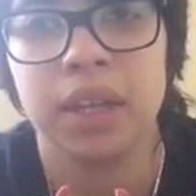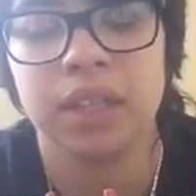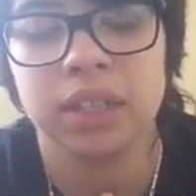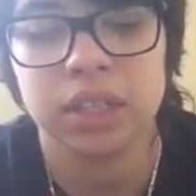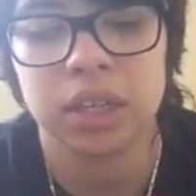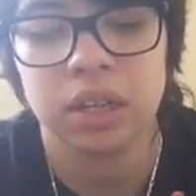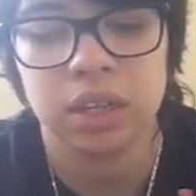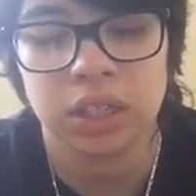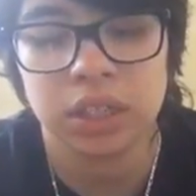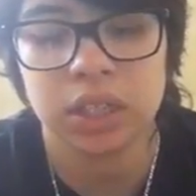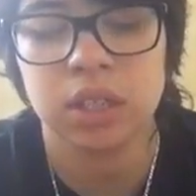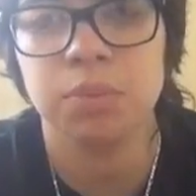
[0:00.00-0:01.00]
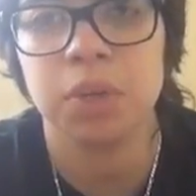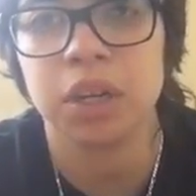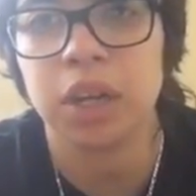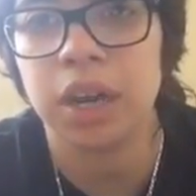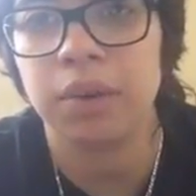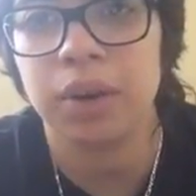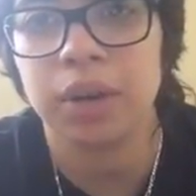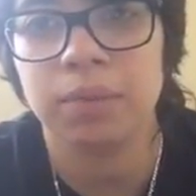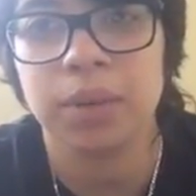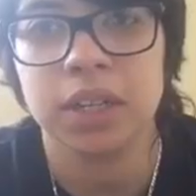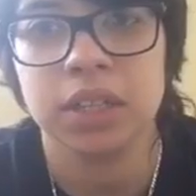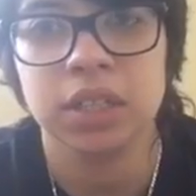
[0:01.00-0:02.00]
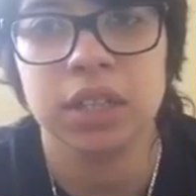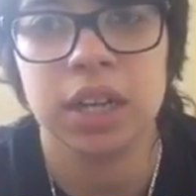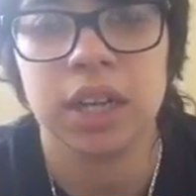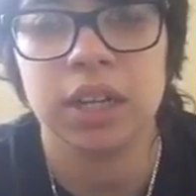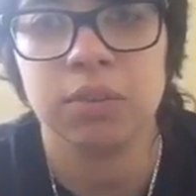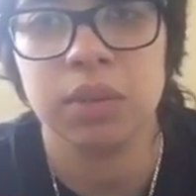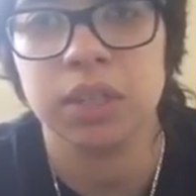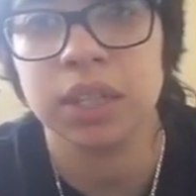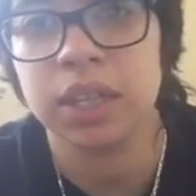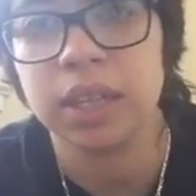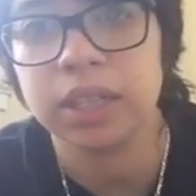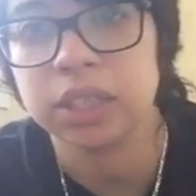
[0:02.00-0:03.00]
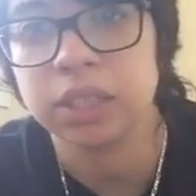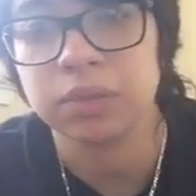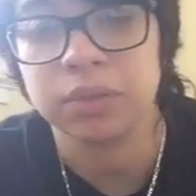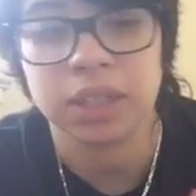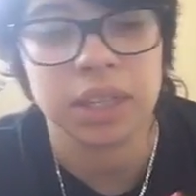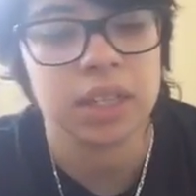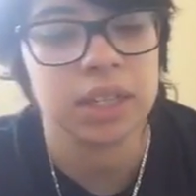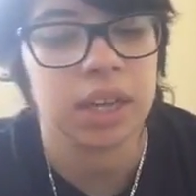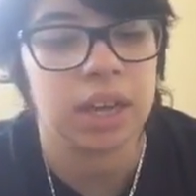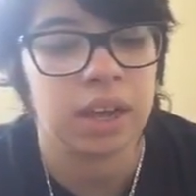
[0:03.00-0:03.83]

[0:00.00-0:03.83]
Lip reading: it's a good book. I recommend it to anyone that likes to read.